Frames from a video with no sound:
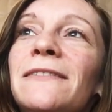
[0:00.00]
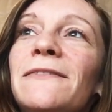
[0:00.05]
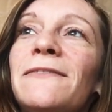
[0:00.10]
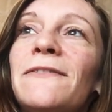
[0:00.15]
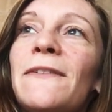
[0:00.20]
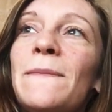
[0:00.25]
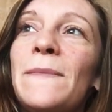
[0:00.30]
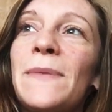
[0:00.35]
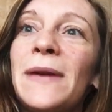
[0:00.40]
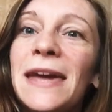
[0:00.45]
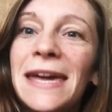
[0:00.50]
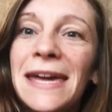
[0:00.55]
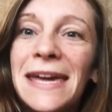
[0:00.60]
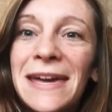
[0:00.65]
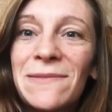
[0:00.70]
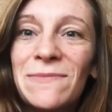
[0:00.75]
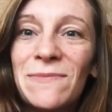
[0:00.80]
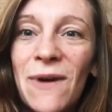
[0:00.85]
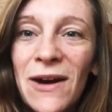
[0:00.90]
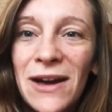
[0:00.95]
for me
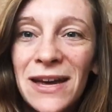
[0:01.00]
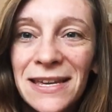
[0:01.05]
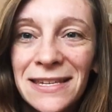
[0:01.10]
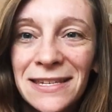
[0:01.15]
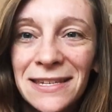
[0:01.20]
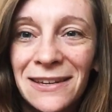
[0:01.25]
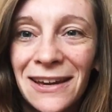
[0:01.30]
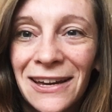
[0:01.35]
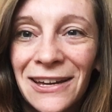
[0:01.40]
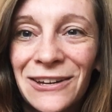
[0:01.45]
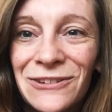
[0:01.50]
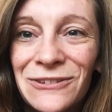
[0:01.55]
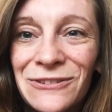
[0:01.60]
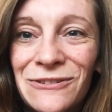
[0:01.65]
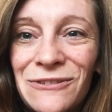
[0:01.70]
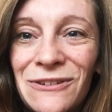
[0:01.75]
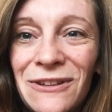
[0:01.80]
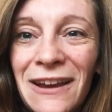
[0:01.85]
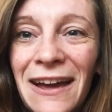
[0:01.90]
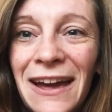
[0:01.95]
in my cycle,
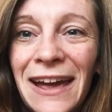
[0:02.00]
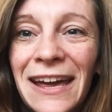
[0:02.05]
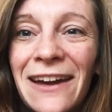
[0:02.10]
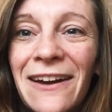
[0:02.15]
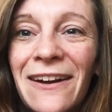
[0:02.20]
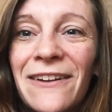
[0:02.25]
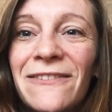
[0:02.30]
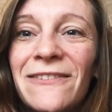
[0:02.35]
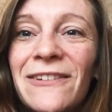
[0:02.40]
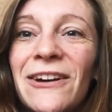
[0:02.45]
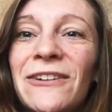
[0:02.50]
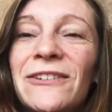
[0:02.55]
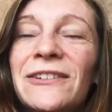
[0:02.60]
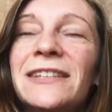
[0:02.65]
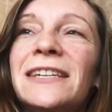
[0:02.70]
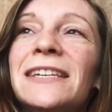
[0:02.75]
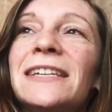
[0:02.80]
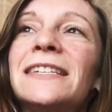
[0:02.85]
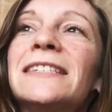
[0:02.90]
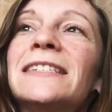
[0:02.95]
like I've
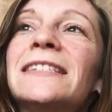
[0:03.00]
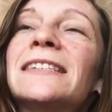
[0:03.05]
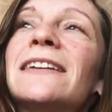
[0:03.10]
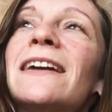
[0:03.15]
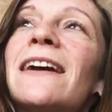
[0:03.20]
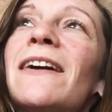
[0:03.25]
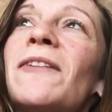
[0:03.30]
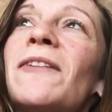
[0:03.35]
noticed